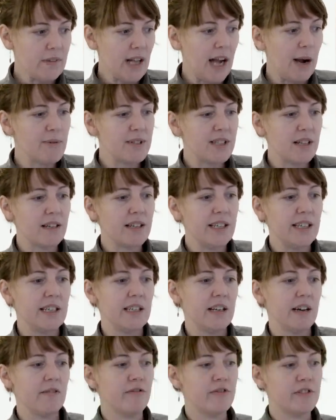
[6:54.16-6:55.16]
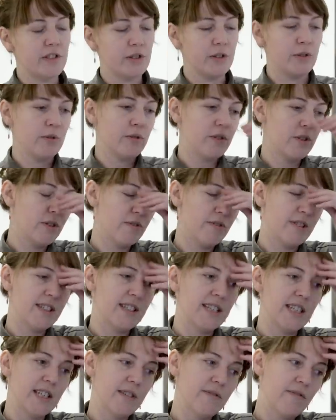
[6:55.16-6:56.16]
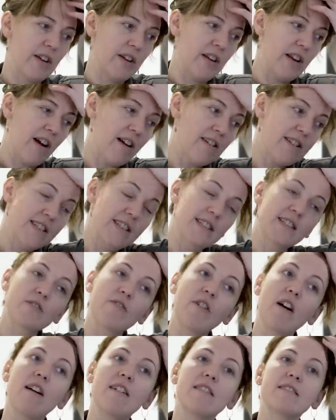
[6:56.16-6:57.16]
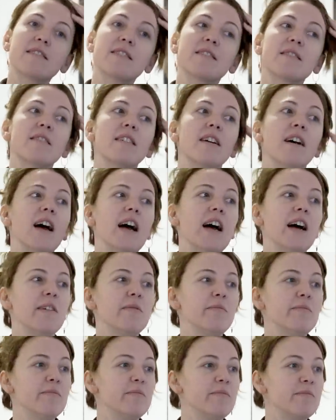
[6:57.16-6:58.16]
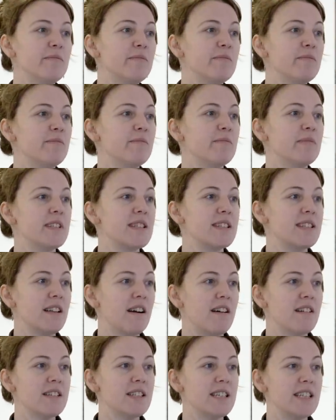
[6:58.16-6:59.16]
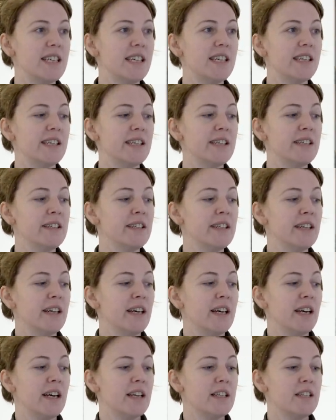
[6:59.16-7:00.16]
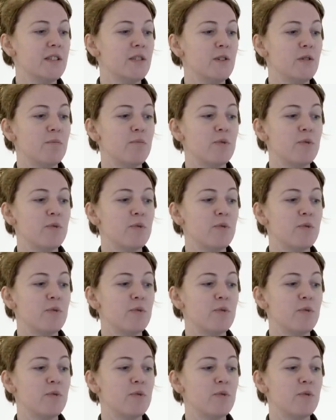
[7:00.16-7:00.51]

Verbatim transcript: I was lucky enough to receive an artist grant this last year to